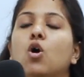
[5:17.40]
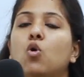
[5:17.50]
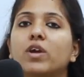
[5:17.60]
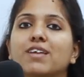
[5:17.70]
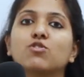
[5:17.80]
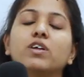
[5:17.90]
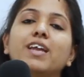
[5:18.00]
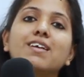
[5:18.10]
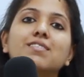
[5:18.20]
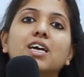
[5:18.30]
Okay, so the
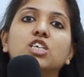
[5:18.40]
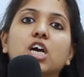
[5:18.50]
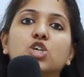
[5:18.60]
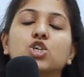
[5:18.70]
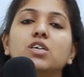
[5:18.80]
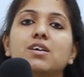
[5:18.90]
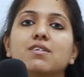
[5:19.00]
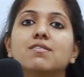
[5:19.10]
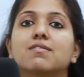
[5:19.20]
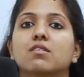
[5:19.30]
next conjunction
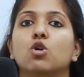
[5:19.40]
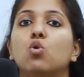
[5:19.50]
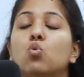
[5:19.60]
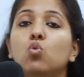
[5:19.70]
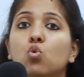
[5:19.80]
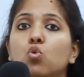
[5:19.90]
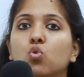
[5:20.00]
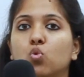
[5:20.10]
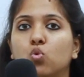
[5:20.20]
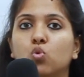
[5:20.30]
is
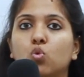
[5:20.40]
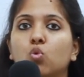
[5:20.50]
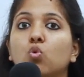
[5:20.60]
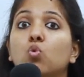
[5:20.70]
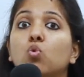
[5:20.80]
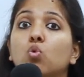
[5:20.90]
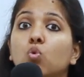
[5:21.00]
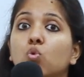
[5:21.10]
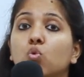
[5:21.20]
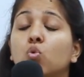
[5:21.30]
ou.
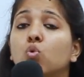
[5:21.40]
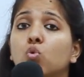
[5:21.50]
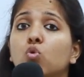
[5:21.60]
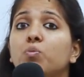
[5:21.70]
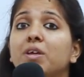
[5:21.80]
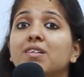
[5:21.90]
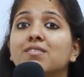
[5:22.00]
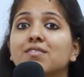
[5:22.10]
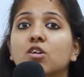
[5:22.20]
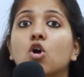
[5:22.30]
Ou. Ou
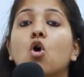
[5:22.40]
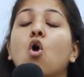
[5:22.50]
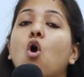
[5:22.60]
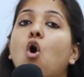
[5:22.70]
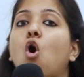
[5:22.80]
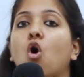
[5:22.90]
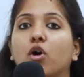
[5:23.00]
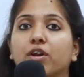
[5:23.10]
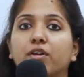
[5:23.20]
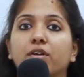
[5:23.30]
means or.